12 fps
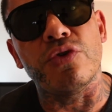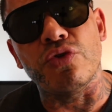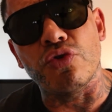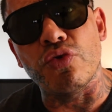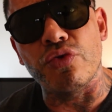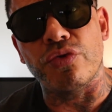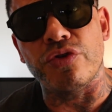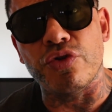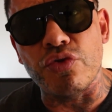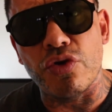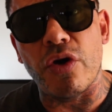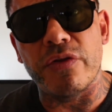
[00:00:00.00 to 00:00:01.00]
You
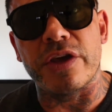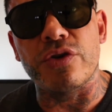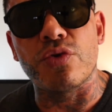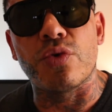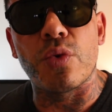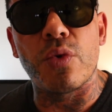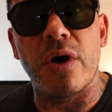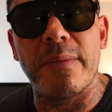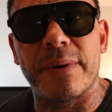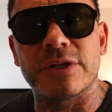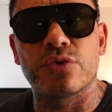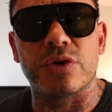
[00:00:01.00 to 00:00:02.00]
know that you grew
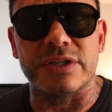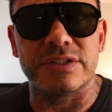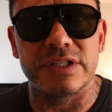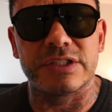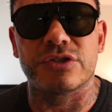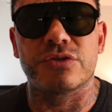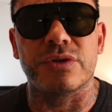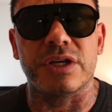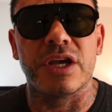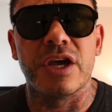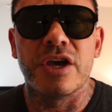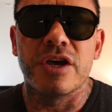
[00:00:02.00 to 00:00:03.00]
up on 26th
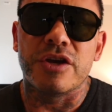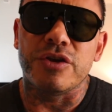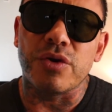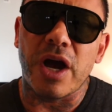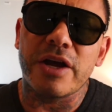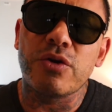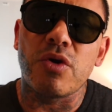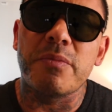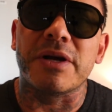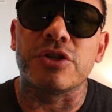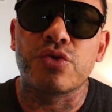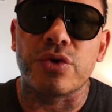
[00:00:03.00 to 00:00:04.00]
Street. I grew
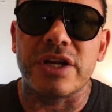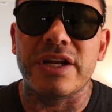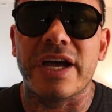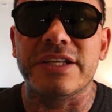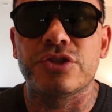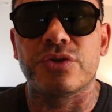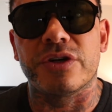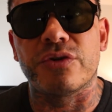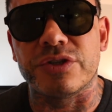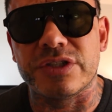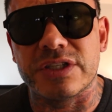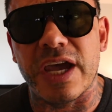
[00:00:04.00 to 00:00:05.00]
up on 29th Street in
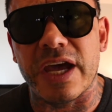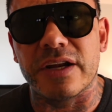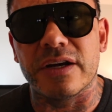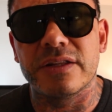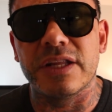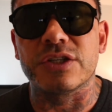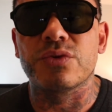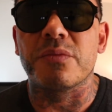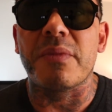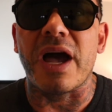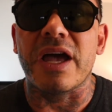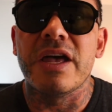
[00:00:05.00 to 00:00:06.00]
Christiana. That's where
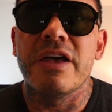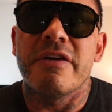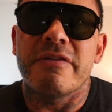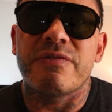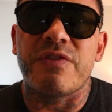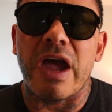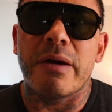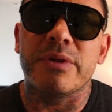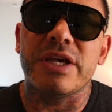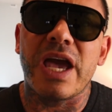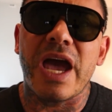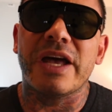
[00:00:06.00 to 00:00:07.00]
my
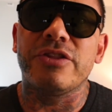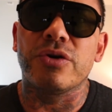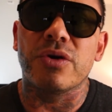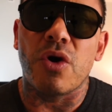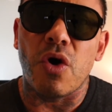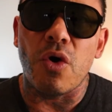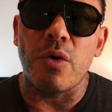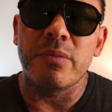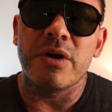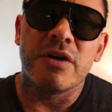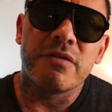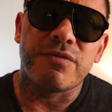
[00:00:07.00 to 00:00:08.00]
family had their home
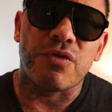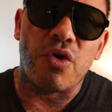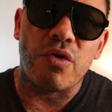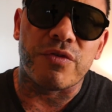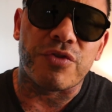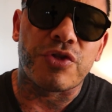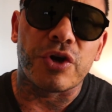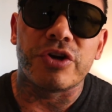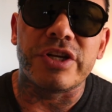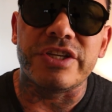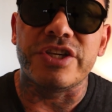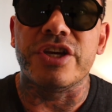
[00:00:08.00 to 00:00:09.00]
for over
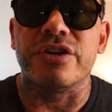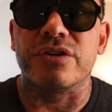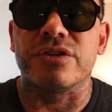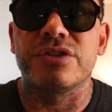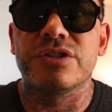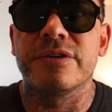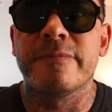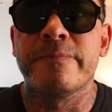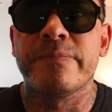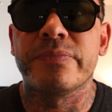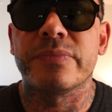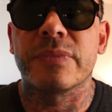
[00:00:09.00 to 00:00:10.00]
30 years.
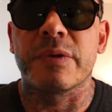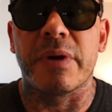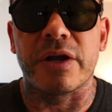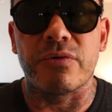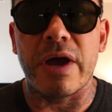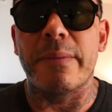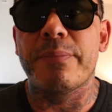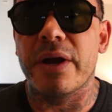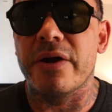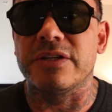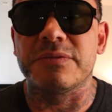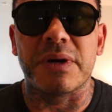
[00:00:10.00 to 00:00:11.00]
My
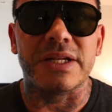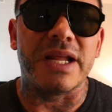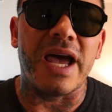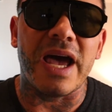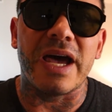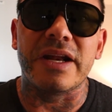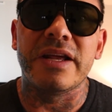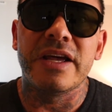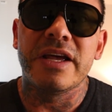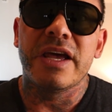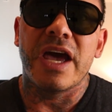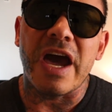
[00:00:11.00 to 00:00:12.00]
grandparents, my dad,
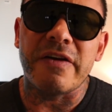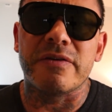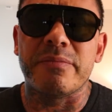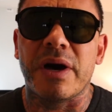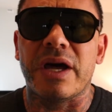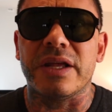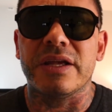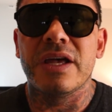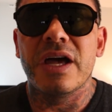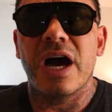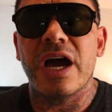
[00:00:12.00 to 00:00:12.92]
everybody.